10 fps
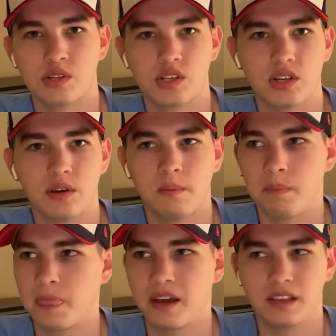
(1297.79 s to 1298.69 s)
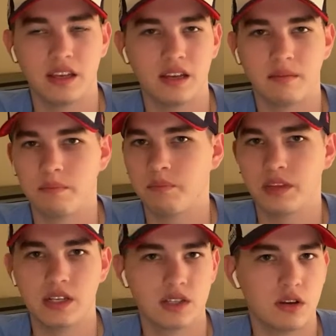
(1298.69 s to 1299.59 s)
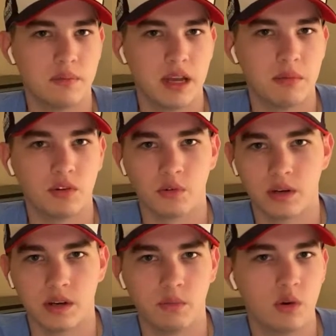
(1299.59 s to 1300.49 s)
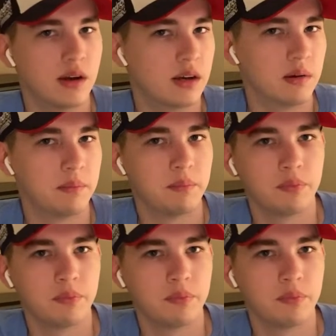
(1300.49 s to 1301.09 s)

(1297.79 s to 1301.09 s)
so I think he's going to be able to run up well.